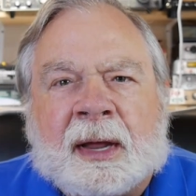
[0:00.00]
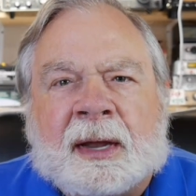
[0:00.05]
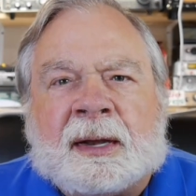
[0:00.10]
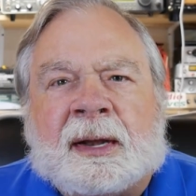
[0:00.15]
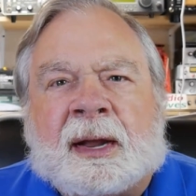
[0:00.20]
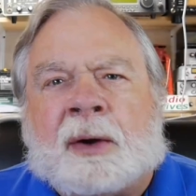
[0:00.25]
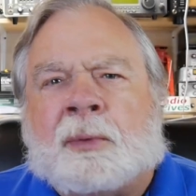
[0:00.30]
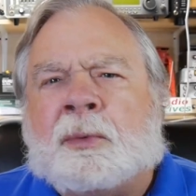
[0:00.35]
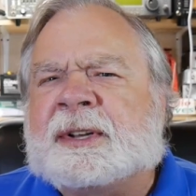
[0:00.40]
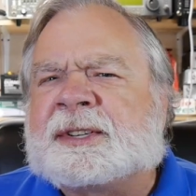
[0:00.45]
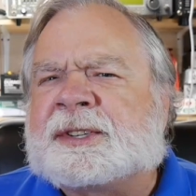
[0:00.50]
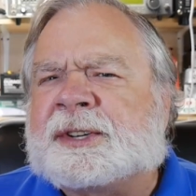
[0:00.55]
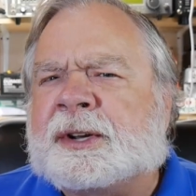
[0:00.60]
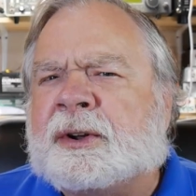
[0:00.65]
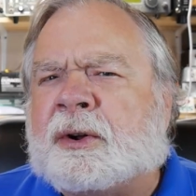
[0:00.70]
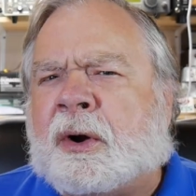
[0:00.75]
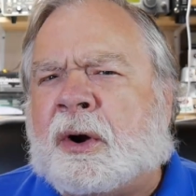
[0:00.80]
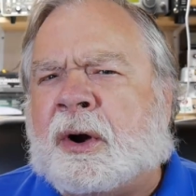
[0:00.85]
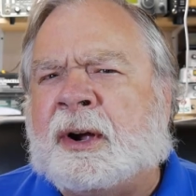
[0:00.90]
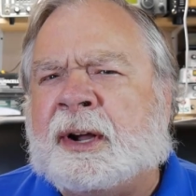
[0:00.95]
Now, what's
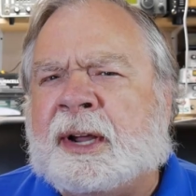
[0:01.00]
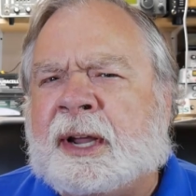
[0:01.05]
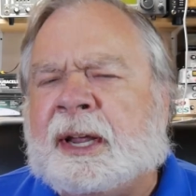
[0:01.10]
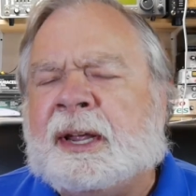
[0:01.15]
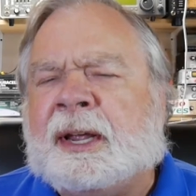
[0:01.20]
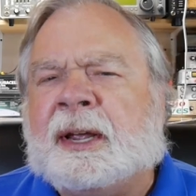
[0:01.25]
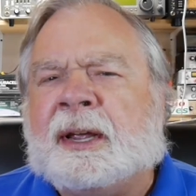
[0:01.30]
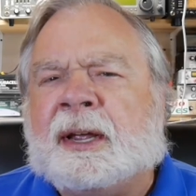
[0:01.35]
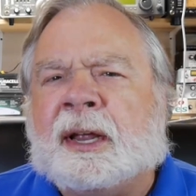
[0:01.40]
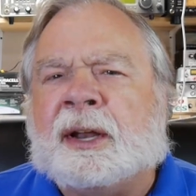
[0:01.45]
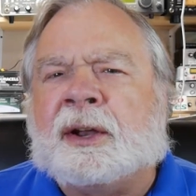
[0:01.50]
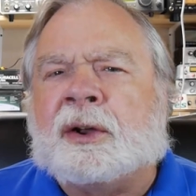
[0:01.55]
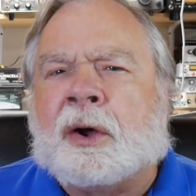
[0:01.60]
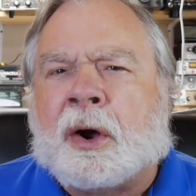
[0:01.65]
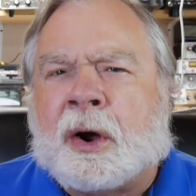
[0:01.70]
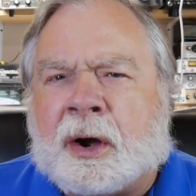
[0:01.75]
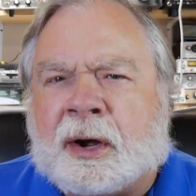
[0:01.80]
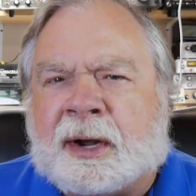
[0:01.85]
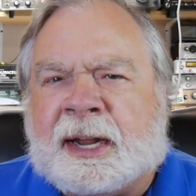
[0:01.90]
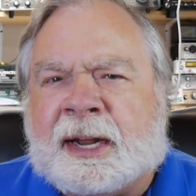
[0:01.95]
an Augie? An
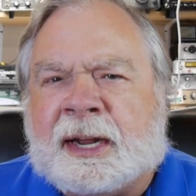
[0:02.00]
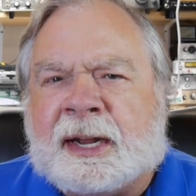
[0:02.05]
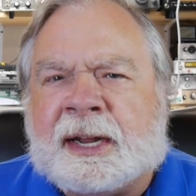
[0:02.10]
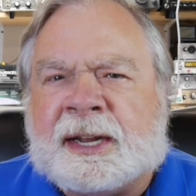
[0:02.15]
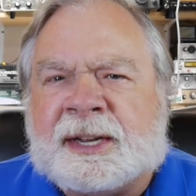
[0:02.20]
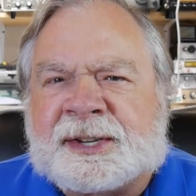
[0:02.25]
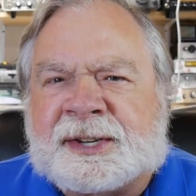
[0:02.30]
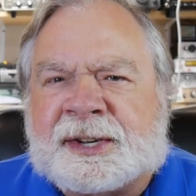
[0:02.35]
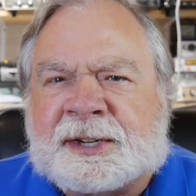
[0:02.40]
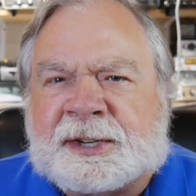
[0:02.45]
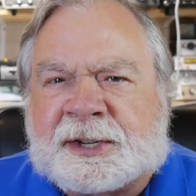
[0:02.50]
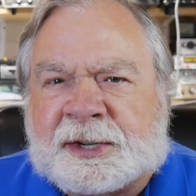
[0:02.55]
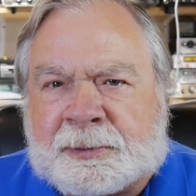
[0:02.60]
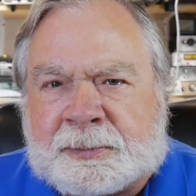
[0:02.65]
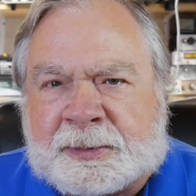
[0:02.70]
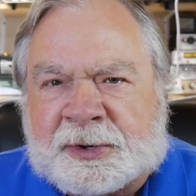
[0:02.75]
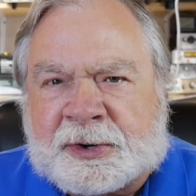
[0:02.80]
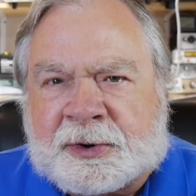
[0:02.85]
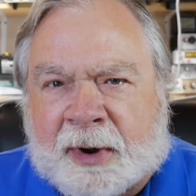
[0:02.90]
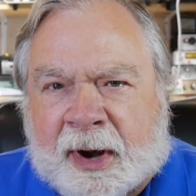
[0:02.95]
Augie is a
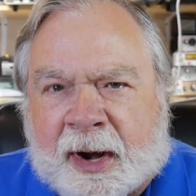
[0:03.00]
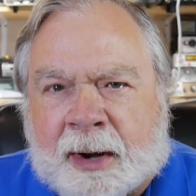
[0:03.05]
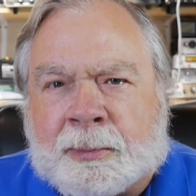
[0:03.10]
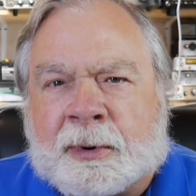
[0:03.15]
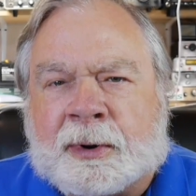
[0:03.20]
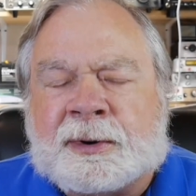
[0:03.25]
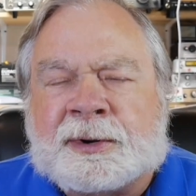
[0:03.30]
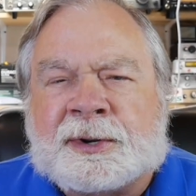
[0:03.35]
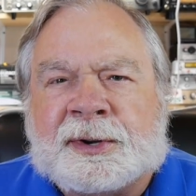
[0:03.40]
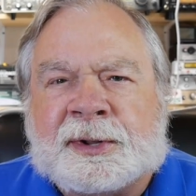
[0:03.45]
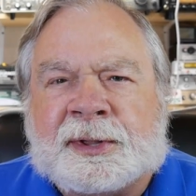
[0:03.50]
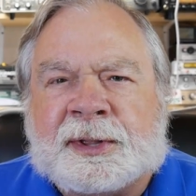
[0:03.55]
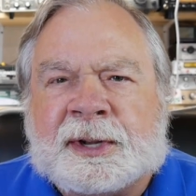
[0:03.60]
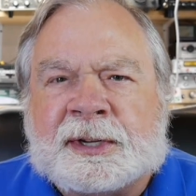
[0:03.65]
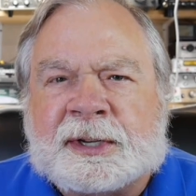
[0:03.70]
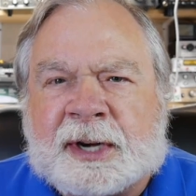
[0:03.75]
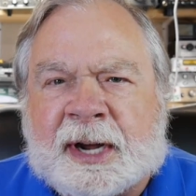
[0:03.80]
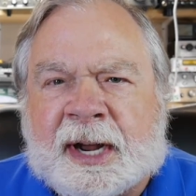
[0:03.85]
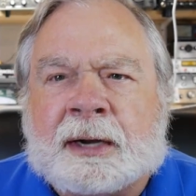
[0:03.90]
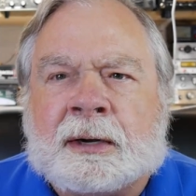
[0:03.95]
subscriber to the
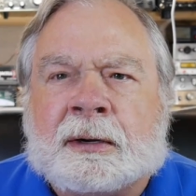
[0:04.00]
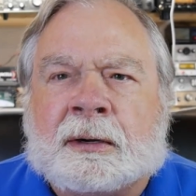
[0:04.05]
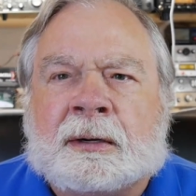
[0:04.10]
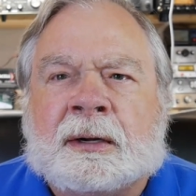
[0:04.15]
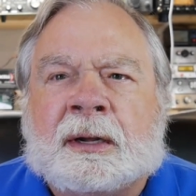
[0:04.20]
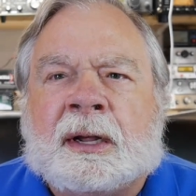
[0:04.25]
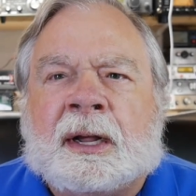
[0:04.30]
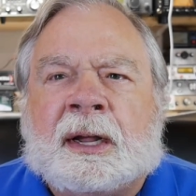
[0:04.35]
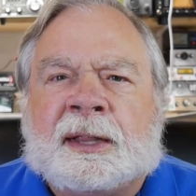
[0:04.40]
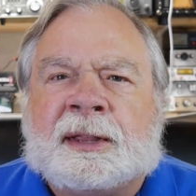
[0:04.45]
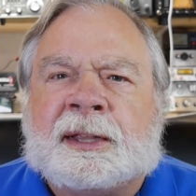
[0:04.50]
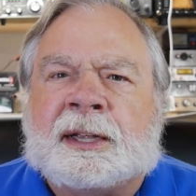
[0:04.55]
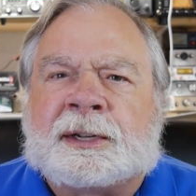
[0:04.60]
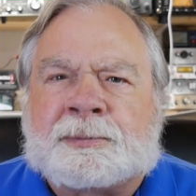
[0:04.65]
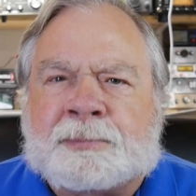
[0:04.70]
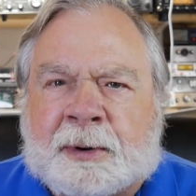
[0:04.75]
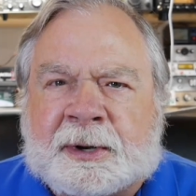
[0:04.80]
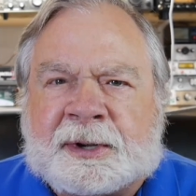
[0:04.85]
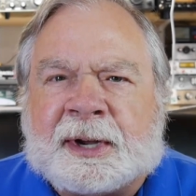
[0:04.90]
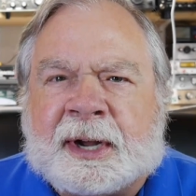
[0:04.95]
channel
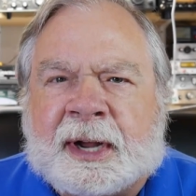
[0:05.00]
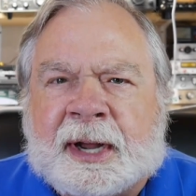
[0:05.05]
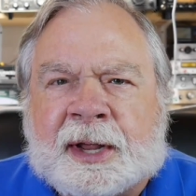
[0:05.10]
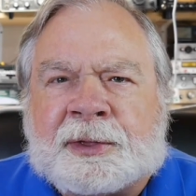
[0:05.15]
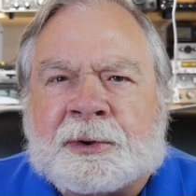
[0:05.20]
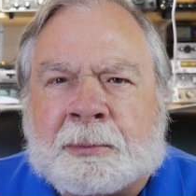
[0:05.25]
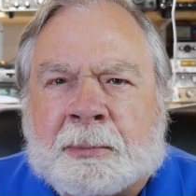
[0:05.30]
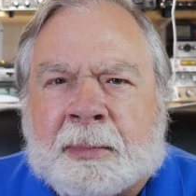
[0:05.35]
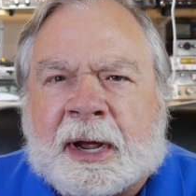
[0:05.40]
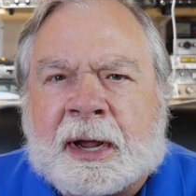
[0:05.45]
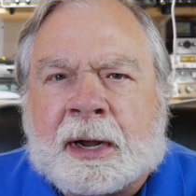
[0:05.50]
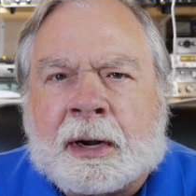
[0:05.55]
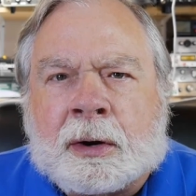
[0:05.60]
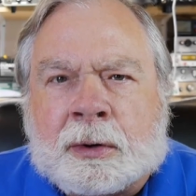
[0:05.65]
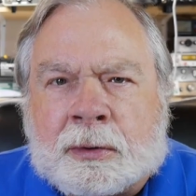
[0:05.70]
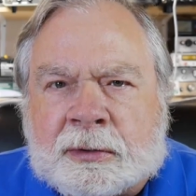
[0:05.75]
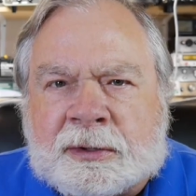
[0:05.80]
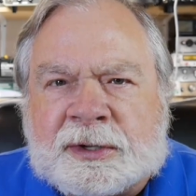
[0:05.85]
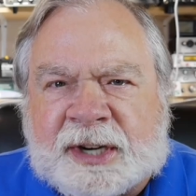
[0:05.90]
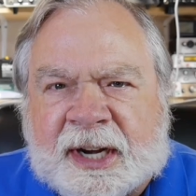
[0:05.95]
that's put together by
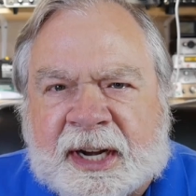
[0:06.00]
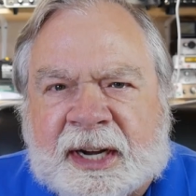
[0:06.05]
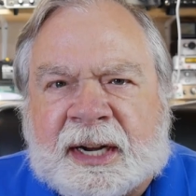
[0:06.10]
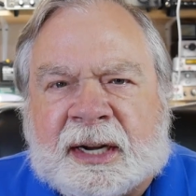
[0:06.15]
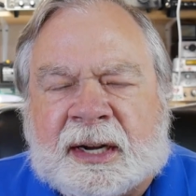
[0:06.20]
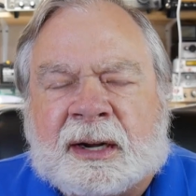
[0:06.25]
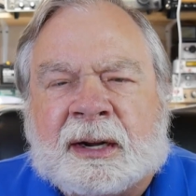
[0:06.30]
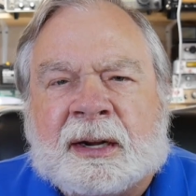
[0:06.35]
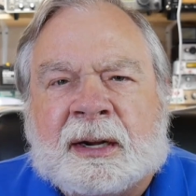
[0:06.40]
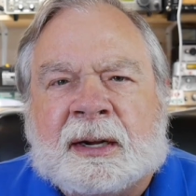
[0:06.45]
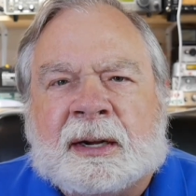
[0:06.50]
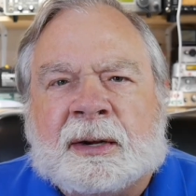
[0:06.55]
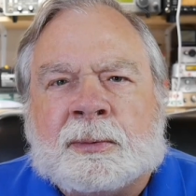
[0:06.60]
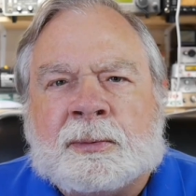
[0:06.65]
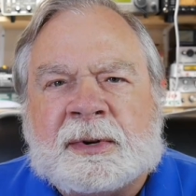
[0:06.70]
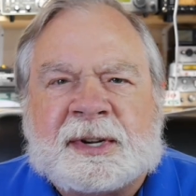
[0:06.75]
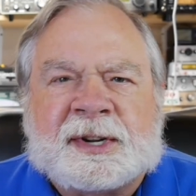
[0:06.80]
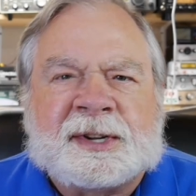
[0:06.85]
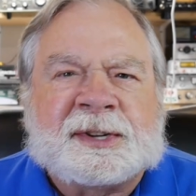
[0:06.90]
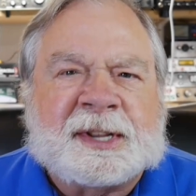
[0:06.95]
OG,
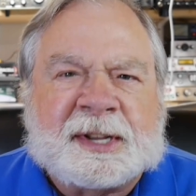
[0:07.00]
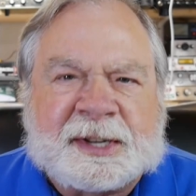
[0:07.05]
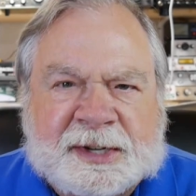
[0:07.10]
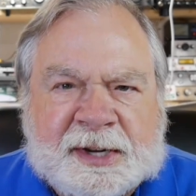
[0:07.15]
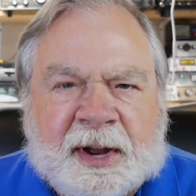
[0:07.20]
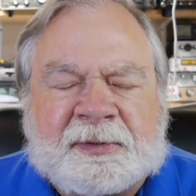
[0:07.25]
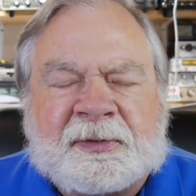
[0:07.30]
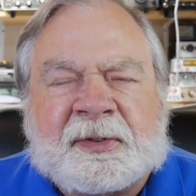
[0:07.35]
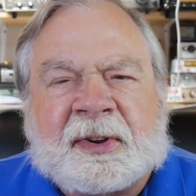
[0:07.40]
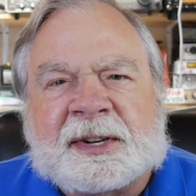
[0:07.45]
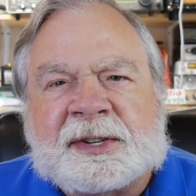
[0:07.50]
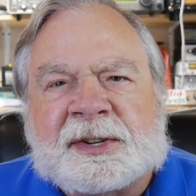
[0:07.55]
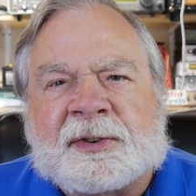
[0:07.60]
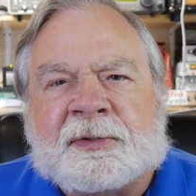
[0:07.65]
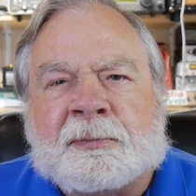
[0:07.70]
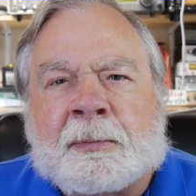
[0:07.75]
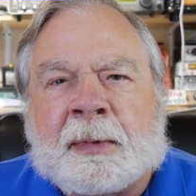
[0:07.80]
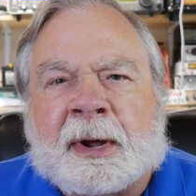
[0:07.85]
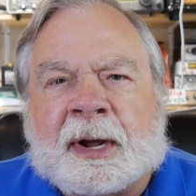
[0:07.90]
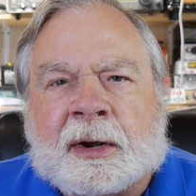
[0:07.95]
which is the suffix
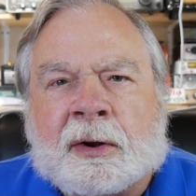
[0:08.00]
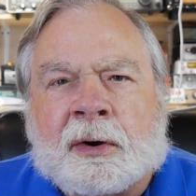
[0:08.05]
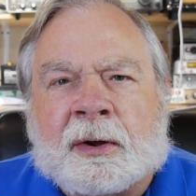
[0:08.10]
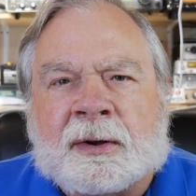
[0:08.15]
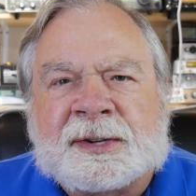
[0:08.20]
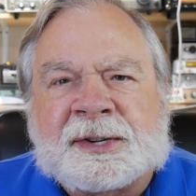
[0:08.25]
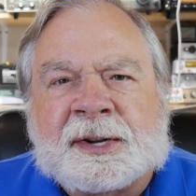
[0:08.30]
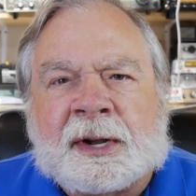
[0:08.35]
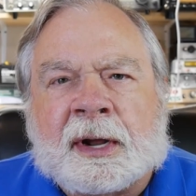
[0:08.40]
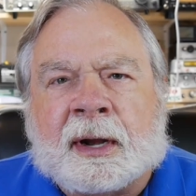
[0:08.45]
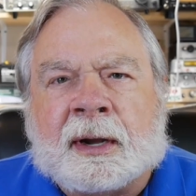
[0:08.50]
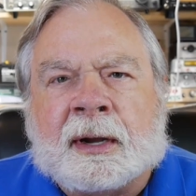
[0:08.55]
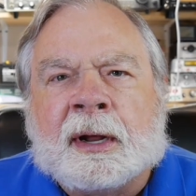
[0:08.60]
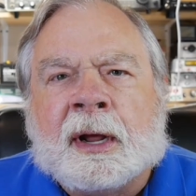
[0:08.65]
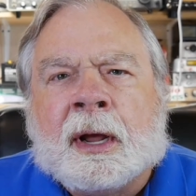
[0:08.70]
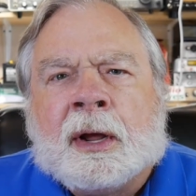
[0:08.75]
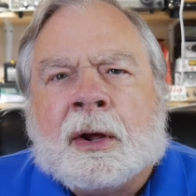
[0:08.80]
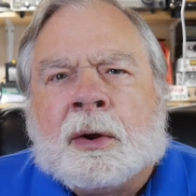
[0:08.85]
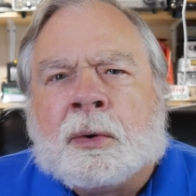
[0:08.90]
of my call sign.